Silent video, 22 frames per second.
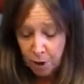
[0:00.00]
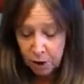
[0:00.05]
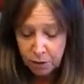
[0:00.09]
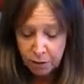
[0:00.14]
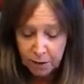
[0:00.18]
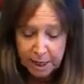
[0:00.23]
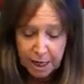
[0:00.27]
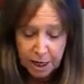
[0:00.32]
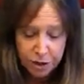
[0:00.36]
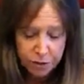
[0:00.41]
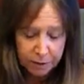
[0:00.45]

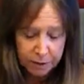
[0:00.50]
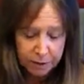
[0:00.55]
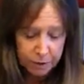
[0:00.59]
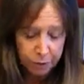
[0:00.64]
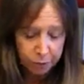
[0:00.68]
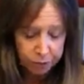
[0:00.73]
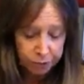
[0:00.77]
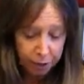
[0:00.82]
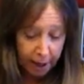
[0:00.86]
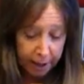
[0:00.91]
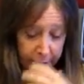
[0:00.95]
Mercury entering
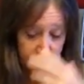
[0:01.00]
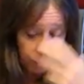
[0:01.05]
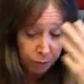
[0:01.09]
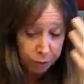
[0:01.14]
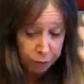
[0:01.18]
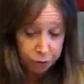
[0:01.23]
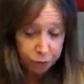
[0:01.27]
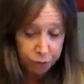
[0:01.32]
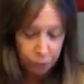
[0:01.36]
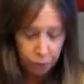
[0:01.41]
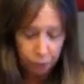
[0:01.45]
their sign, it
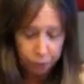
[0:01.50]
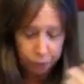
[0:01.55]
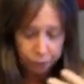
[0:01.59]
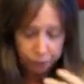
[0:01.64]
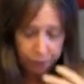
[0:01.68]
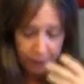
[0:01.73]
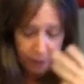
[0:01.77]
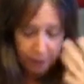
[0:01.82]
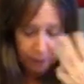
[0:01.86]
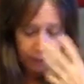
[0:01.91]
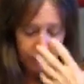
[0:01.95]
restores
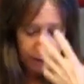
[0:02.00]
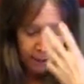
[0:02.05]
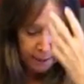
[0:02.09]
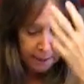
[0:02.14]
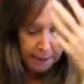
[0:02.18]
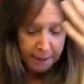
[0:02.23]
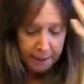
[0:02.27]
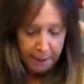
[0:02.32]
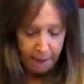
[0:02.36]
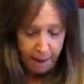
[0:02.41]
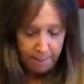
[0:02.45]
their
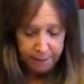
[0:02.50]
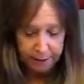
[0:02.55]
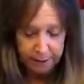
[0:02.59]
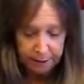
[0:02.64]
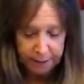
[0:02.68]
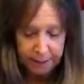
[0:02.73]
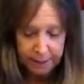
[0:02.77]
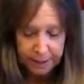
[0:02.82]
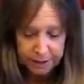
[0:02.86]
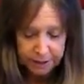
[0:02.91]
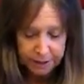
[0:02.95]

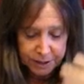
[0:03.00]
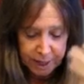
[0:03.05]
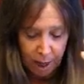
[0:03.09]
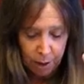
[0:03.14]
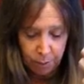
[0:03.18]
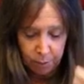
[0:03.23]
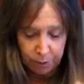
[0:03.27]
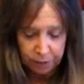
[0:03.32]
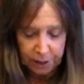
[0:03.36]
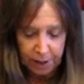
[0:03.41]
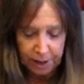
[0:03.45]
ability to say
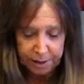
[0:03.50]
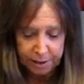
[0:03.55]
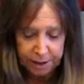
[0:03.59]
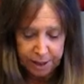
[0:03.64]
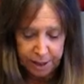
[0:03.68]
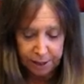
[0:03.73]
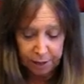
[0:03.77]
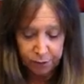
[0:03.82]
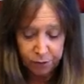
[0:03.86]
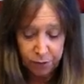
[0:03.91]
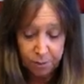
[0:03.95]
what they
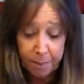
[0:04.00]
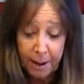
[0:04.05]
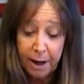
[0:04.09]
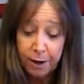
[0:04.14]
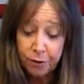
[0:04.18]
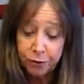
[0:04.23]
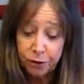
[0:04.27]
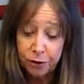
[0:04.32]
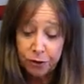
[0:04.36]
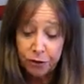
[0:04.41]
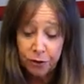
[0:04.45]
think. For
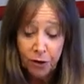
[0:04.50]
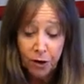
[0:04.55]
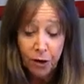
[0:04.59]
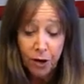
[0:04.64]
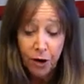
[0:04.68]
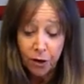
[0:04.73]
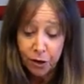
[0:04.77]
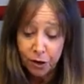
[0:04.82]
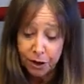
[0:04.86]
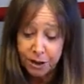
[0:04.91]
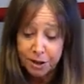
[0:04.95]
Pisces,
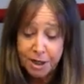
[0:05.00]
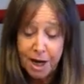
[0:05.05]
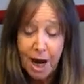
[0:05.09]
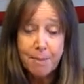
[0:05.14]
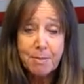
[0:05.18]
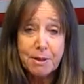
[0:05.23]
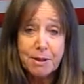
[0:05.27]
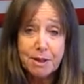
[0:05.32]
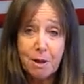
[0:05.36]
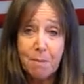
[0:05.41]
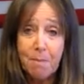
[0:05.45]
good
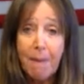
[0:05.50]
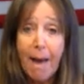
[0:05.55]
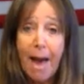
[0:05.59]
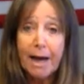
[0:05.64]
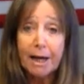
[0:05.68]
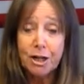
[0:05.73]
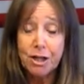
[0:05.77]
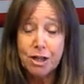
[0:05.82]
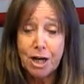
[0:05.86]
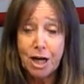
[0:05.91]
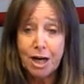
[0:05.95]
time to sit
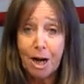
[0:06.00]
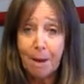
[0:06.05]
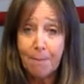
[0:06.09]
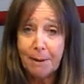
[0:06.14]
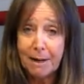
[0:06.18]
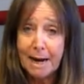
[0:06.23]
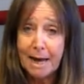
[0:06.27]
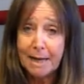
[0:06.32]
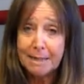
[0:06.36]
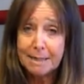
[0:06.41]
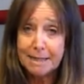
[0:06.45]
back and shut up
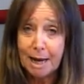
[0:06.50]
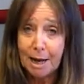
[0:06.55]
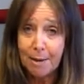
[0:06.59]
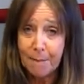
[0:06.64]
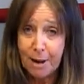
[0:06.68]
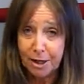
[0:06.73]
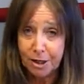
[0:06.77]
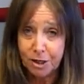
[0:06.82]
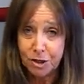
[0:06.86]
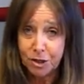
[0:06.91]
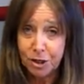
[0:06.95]
and not say
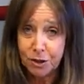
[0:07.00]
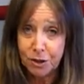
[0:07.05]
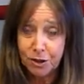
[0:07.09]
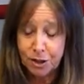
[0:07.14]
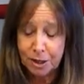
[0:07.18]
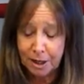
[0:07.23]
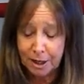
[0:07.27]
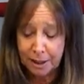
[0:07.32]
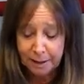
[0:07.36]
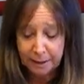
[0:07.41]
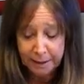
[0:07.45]
much. Just
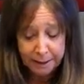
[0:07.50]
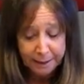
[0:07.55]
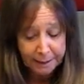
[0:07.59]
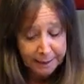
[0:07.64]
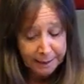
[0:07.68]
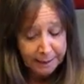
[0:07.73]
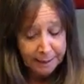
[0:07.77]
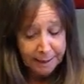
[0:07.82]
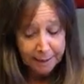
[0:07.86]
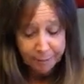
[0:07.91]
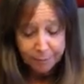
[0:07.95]
to,
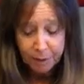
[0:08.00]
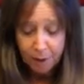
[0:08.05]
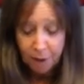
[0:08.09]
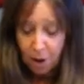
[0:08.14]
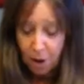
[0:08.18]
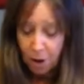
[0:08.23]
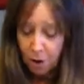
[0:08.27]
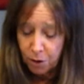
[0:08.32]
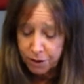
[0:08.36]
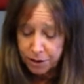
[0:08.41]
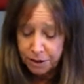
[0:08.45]
you
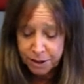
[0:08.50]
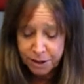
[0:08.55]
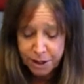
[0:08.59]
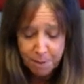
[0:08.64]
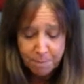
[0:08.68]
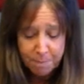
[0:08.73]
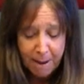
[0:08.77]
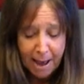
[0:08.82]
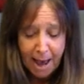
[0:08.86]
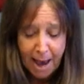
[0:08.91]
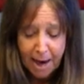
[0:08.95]
know, just
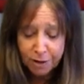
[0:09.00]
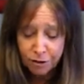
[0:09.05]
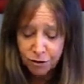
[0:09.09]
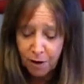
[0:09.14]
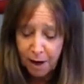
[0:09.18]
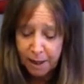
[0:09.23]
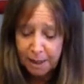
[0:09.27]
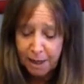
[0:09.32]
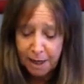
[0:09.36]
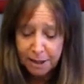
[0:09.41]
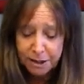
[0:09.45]
sit back,
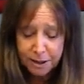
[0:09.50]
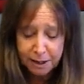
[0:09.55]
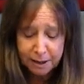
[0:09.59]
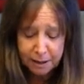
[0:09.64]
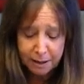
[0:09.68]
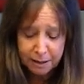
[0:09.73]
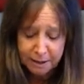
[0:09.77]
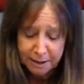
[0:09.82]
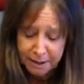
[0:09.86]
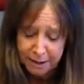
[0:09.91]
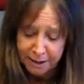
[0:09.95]
try not
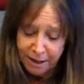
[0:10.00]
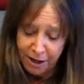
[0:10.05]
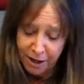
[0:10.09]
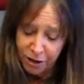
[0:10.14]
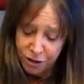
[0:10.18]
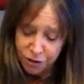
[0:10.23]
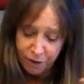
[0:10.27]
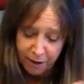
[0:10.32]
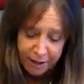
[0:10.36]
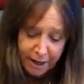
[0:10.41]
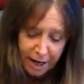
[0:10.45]

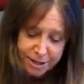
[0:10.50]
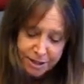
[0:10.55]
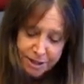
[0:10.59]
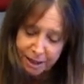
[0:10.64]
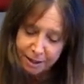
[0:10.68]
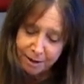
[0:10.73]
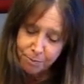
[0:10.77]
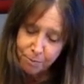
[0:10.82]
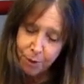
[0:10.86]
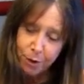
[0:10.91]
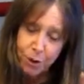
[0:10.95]

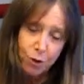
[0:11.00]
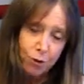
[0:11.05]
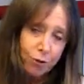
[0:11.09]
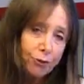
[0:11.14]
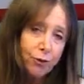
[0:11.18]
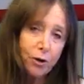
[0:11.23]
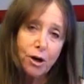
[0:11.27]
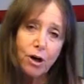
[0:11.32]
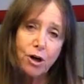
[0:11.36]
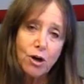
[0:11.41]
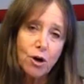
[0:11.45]
to put your
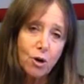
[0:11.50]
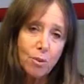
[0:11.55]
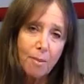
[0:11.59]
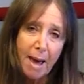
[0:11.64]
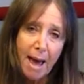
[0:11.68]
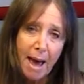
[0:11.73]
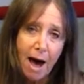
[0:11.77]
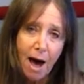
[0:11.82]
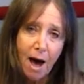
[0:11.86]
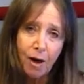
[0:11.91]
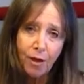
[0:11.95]
foot in your
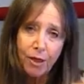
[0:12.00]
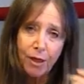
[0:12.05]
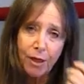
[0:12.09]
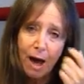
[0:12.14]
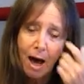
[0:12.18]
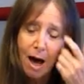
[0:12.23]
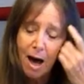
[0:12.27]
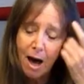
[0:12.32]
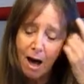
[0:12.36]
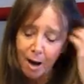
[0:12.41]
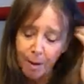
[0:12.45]
mouth,
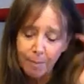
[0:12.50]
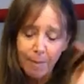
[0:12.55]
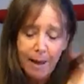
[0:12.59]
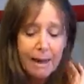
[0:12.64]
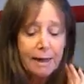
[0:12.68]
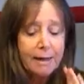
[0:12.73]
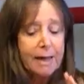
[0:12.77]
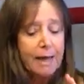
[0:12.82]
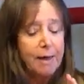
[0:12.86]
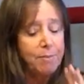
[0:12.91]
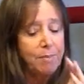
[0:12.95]

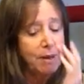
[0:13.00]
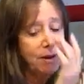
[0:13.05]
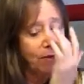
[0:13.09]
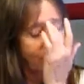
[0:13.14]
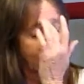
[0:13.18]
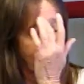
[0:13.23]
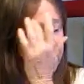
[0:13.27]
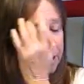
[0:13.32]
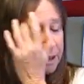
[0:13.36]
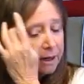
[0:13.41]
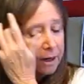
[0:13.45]
and be
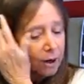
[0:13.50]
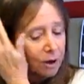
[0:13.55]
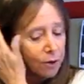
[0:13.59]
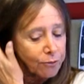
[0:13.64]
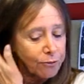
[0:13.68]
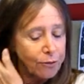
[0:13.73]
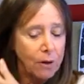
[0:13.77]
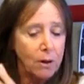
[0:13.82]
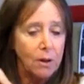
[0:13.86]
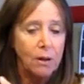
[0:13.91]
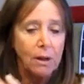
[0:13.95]
very
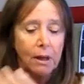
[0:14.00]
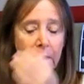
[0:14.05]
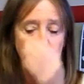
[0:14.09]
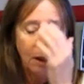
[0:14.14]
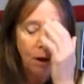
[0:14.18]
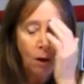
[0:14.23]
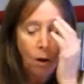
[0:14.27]
careful